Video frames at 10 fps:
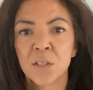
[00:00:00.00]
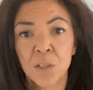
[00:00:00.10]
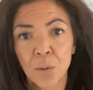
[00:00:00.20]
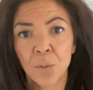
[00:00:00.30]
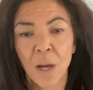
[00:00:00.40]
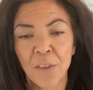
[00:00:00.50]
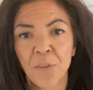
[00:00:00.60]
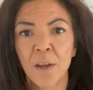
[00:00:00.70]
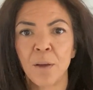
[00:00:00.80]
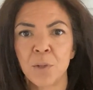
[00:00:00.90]
So I
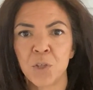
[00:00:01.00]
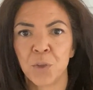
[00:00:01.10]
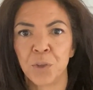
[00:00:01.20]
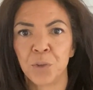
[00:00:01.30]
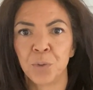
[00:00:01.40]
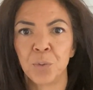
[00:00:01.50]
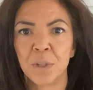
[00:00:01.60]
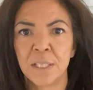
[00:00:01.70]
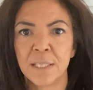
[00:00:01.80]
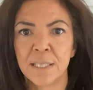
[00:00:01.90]
thought I would show you
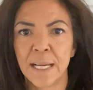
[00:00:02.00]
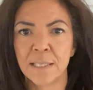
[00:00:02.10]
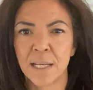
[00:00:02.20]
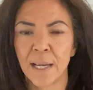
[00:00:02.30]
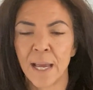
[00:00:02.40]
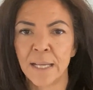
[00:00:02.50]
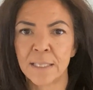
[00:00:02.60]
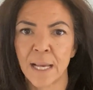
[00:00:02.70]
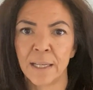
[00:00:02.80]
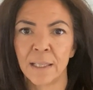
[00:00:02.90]
these
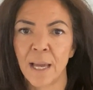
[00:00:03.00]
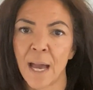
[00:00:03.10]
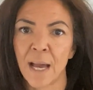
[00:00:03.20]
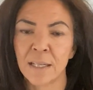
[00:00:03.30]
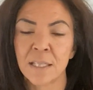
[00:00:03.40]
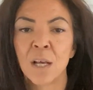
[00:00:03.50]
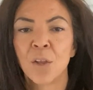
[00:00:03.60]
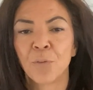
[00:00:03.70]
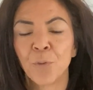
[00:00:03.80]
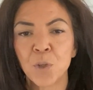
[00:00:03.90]
anti-anxiety hacks.
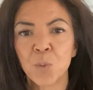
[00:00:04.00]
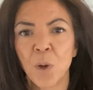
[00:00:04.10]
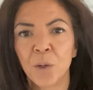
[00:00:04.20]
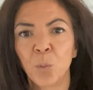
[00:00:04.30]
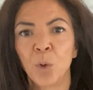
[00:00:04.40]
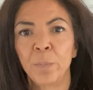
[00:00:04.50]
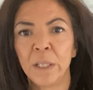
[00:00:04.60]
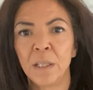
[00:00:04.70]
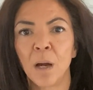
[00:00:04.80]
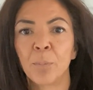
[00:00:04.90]
The first one will
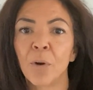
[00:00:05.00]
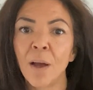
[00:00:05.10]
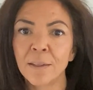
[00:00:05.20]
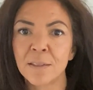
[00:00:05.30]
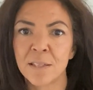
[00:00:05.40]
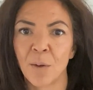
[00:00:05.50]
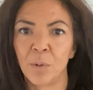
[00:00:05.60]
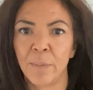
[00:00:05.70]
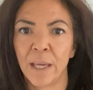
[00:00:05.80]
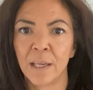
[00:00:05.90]
be a product that
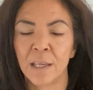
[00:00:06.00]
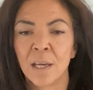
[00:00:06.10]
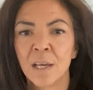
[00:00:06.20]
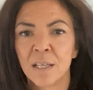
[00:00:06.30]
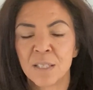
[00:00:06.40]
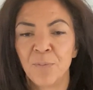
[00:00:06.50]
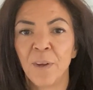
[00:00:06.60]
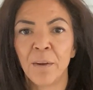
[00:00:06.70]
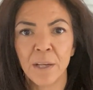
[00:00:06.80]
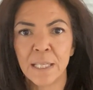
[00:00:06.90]
we make. It's
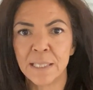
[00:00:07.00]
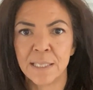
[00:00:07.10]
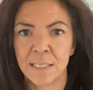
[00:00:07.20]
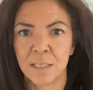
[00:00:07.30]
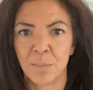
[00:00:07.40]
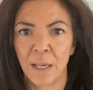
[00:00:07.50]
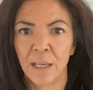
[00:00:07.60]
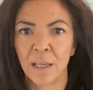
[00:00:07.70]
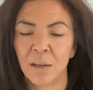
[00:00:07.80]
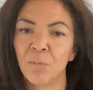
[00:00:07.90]
very easy to
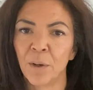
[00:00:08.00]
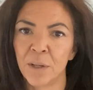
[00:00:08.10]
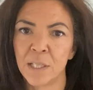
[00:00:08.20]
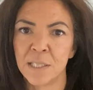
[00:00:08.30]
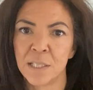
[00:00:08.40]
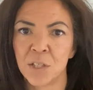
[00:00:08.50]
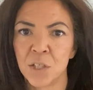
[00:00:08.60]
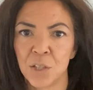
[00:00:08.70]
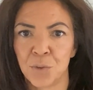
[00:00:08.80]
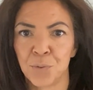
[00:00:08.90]
make and very easy to
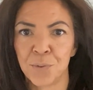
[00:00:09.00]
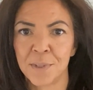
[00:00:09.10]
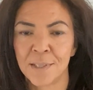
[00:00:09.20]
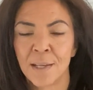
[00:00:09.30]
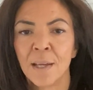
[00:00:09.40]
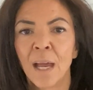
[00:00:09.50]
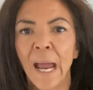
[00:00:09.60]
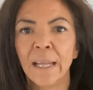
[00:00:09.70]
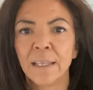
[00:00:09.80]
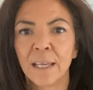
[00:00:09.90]
use.
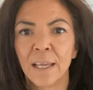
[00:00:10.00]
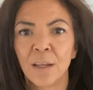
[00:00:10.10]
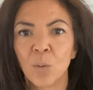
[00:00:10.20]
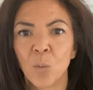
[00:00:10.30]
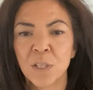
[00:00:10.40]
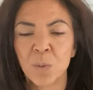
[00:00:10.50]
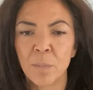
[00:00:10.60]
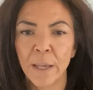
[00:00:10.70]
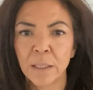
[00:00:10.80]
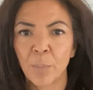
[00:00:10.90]
And then once we
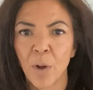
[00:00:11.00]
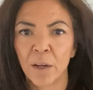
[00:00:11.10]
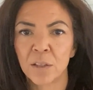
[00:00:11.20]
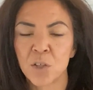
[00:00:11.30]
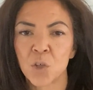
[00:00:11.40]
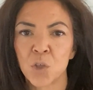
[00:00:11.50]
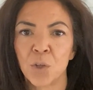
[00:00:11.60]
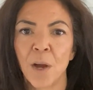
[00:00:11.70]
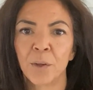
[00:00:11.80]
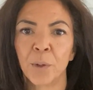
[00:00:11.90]
make the product, I'll show
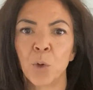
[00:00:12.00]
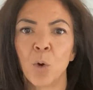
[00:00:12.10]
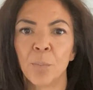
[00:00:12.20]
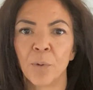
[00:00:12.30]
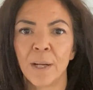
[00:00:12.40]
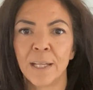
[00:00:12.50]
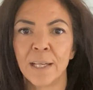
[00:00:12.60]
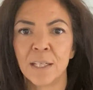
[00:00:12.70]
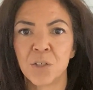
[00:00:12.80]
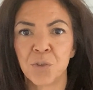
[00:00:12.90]
you how to incorporate it
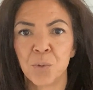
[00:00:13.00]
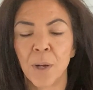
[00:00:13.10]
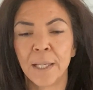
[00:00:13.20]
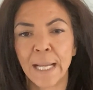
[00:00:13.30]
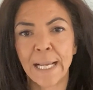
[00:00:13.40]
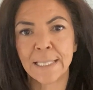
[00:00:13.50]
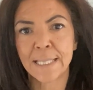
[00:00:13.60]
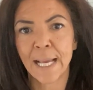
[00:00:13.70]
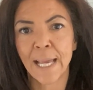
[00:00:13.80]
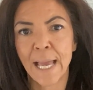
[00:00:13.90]
into an
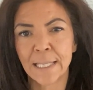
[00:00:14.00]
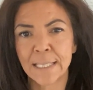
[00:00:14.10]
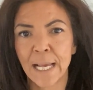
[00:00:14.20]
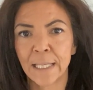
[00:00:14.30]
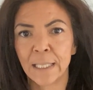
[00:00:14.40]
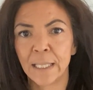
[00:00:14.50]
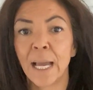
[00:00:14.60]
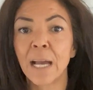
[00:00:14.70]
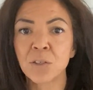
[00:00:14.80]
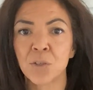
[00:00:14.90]
anti-anxiety
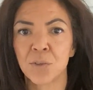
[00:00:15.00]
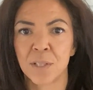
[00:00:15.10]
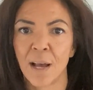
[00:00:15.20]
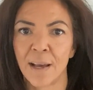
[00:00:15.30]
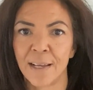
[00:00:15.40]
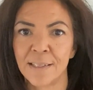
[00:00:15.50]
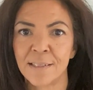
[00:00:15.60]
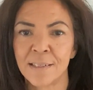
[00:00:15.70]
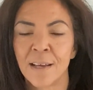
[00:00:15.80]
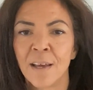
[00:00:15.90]

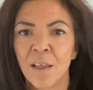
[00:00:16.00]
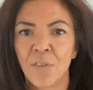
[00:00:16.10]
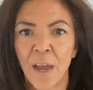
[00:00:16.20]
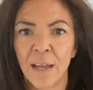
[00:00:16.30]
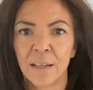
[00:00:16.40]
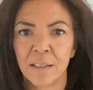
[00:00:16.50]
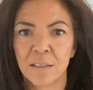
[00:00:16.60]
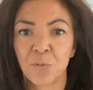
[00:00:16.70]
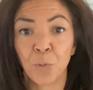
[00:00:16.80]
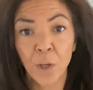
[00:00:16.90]
exercise that
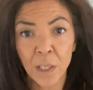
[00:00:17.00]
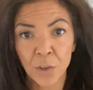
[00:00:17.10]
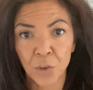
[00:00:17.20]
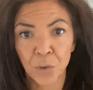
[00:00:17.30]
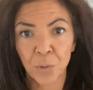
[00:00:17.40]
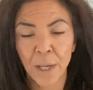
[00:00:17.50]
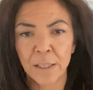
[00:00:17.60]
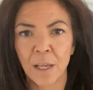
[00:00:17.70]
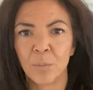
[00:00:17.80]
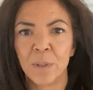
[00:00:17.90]
is free to do
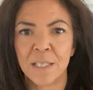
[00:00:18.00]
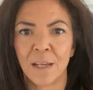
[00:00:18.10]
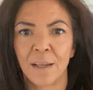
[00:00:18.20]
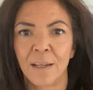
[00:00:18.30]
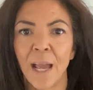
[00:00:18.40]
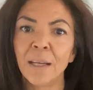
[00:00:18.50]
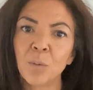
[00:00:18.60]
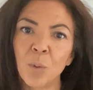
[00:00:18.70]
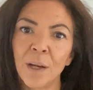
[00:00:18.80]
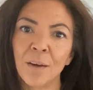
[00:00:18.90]
and can be done
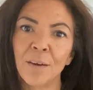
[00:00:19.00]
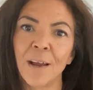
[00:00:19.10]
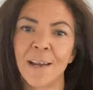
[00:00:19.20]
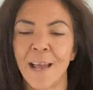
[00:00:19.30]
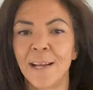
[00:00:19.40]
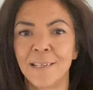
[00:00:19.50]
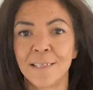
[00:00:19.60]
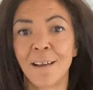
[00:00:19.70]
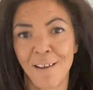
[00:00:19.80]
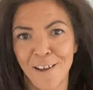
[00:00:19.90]
anywhere and
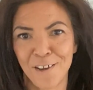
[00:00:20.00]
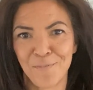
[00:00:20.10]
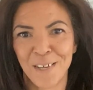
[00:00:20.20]
anytime.